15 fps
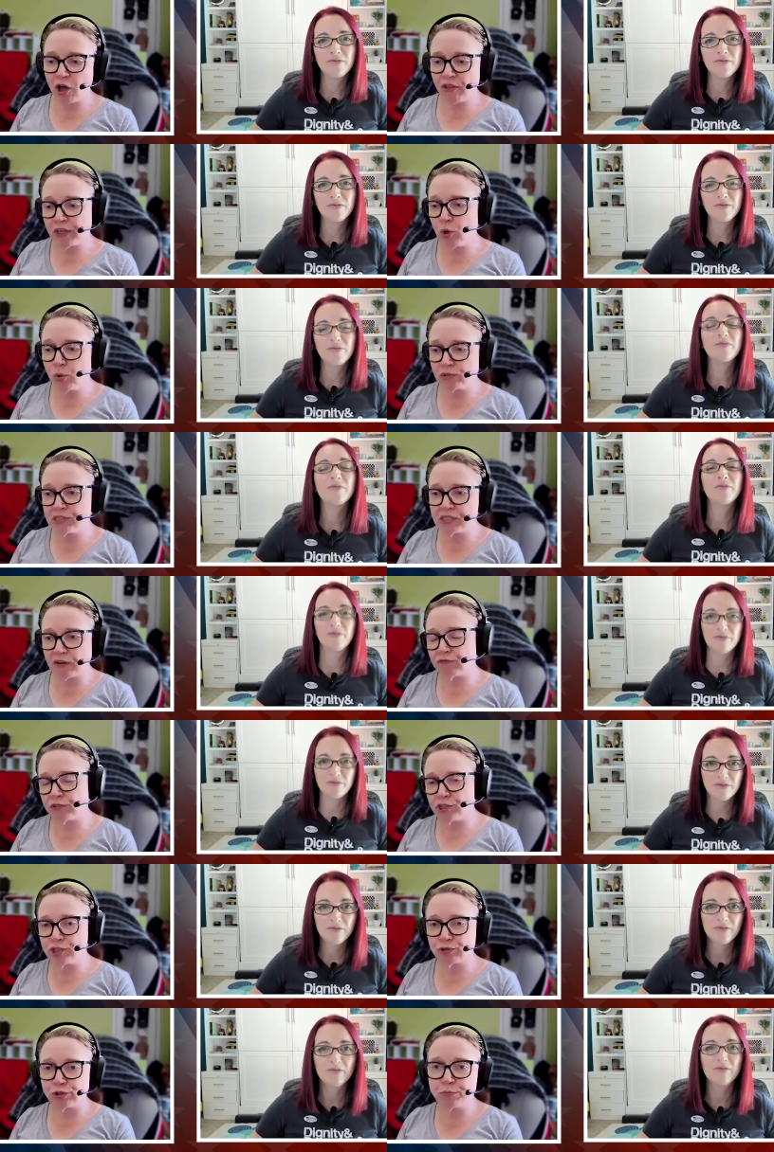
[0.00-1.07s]
Speaker 1: all the old
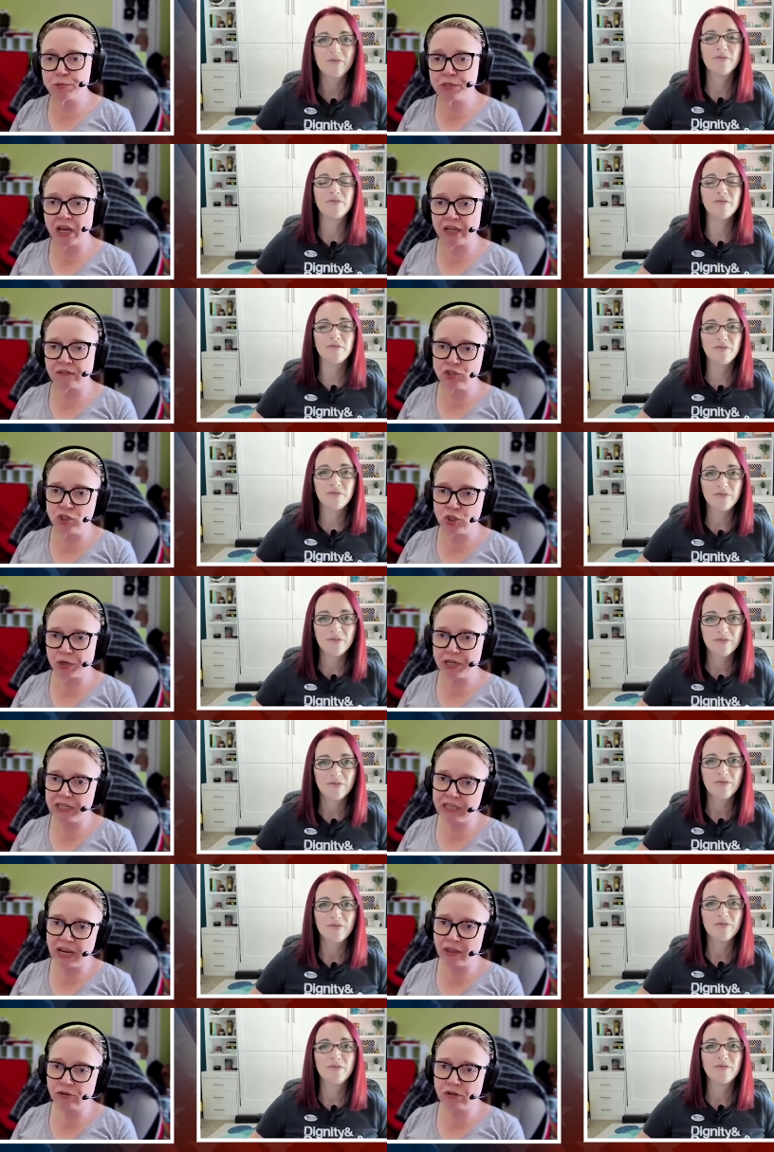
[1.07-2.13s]
suffrage groups kind of joined
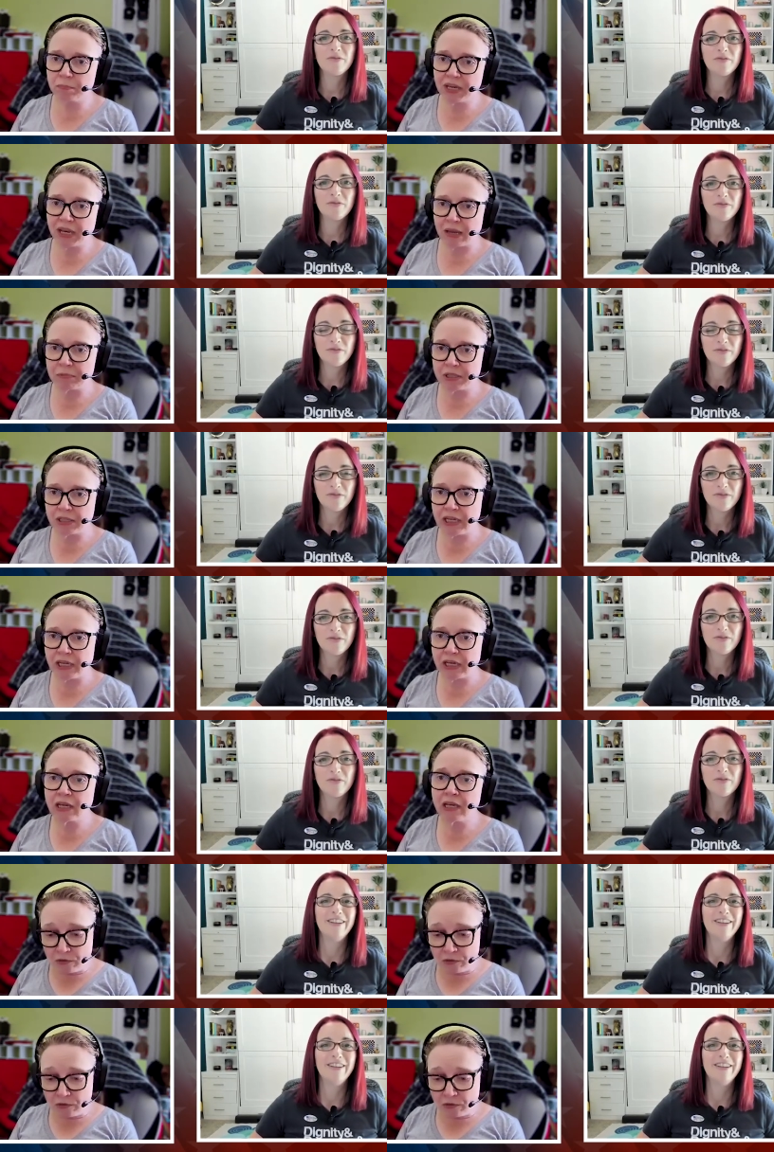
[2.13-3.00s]
together and became the League.